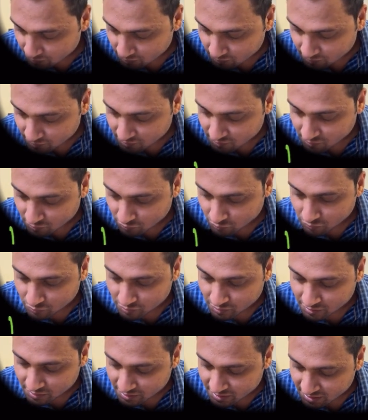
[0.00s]
So,
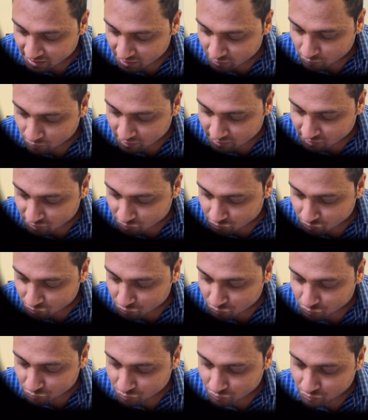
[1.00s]
t equals to
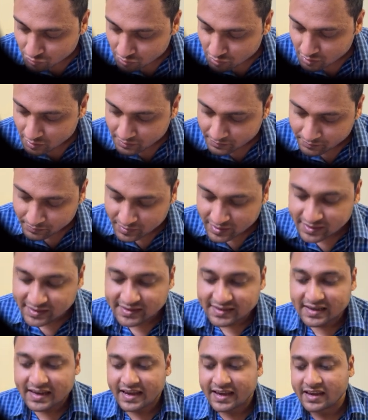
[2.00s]
2
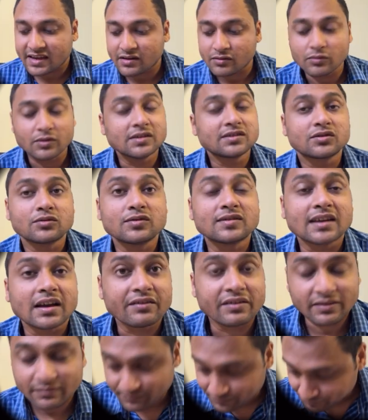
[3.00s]
means a equals to 7.